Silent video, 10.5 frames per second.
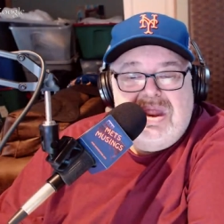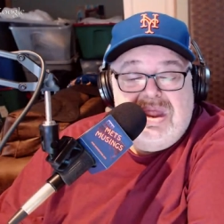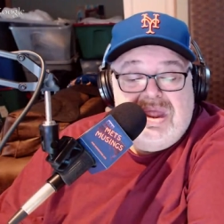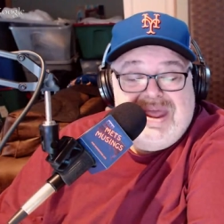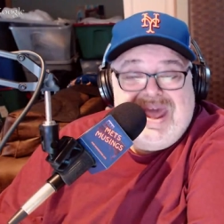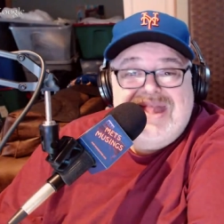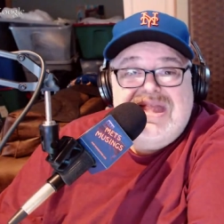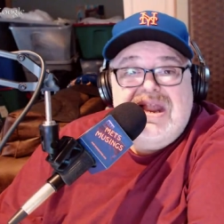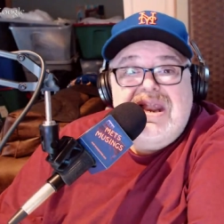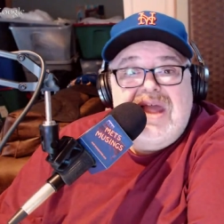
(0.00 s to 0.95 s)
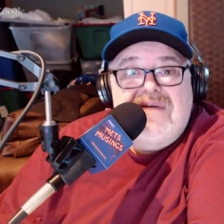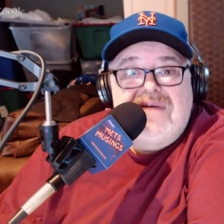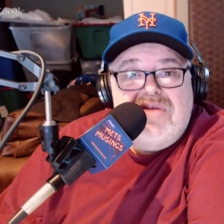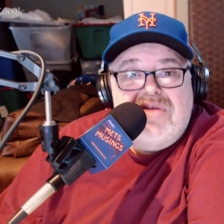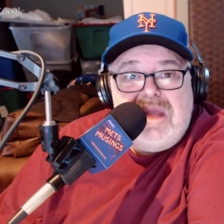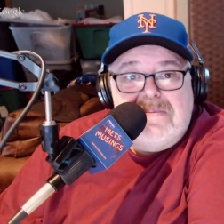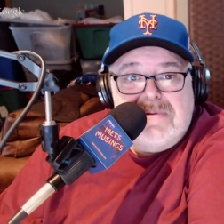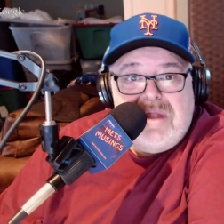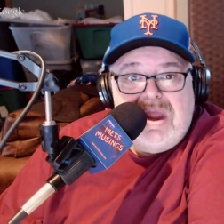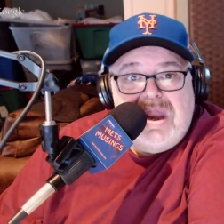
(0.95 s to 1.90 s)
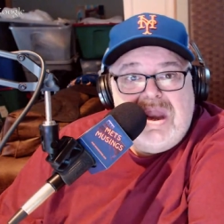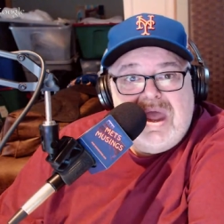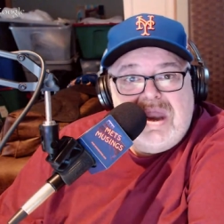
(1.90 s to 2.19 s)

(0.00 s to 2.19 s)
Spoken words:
at the level he played at?